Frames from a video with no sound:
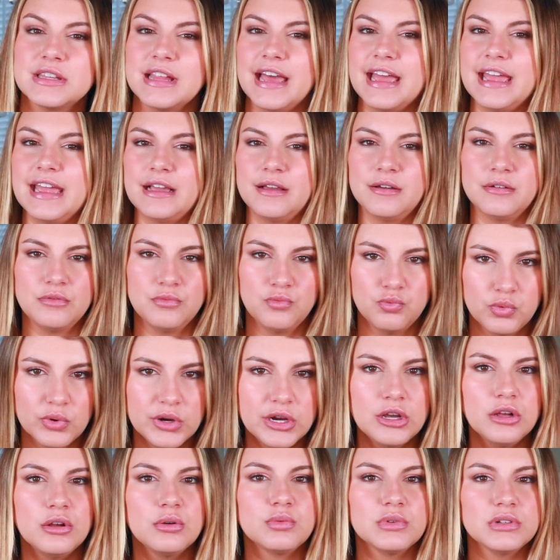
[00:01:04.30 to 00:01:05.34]
like
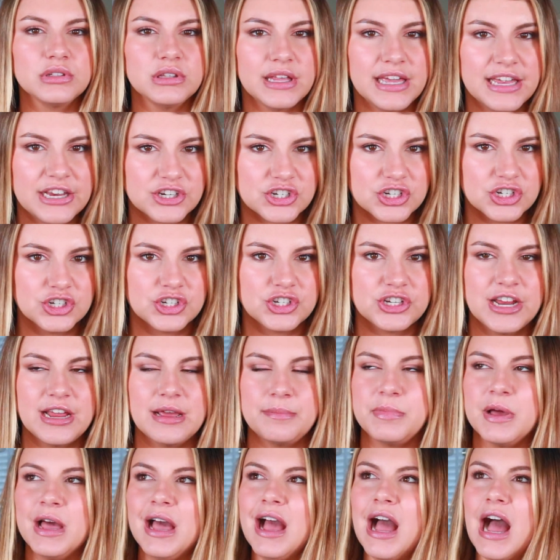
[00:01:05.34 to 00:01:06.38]
real
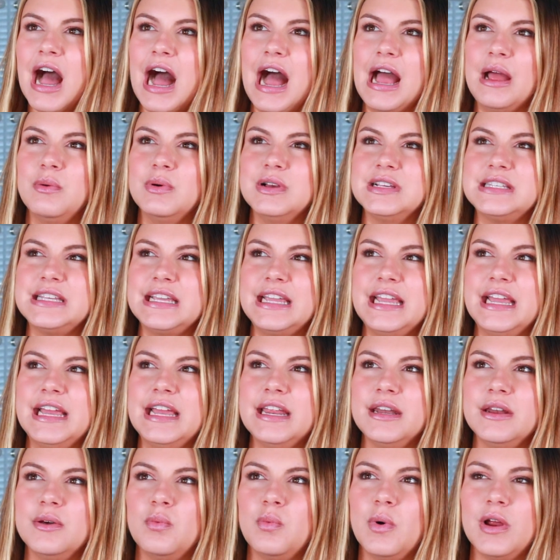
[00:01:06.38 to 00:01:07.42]
relationship. I was
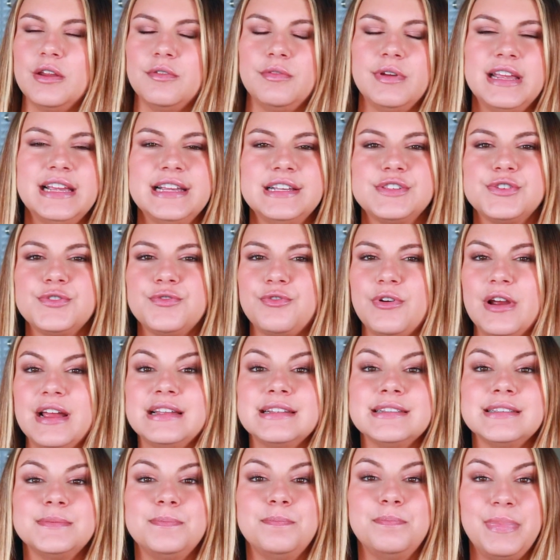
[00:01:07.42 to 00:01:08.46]
in one of his
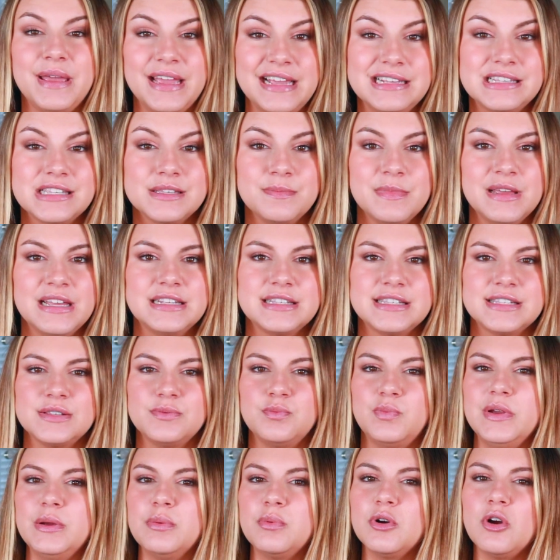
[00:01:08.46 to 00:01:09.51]
friends' basements.
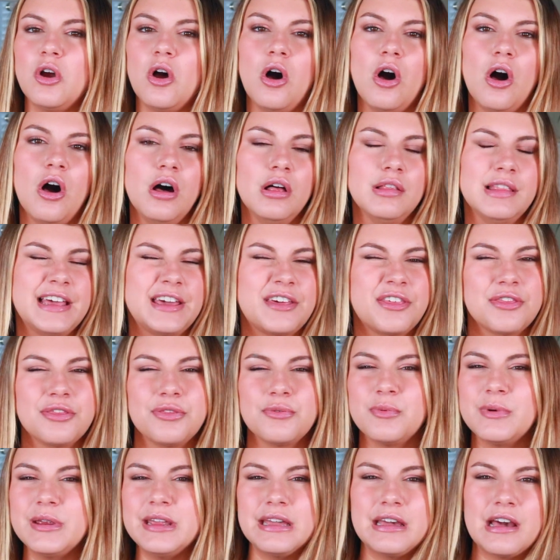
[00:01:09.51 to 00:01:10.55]
We were all like
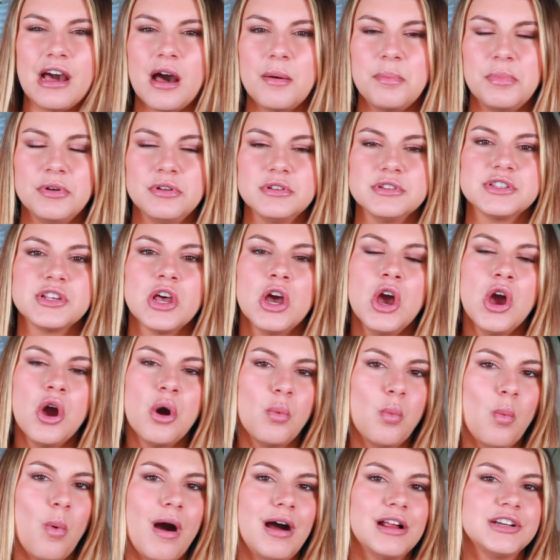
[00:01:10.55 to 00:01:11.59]
three couples
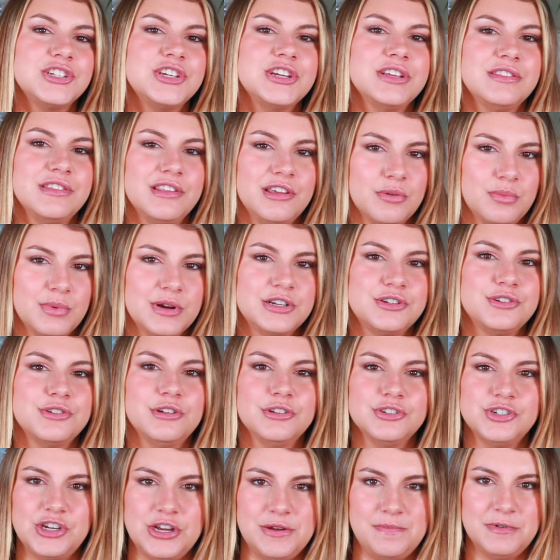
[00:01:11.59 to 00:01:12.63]
watching the original
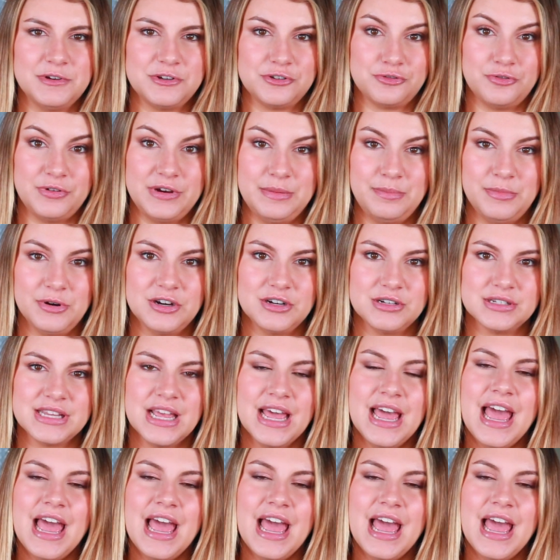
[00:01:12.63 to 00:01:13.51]
Jeepers Creepers,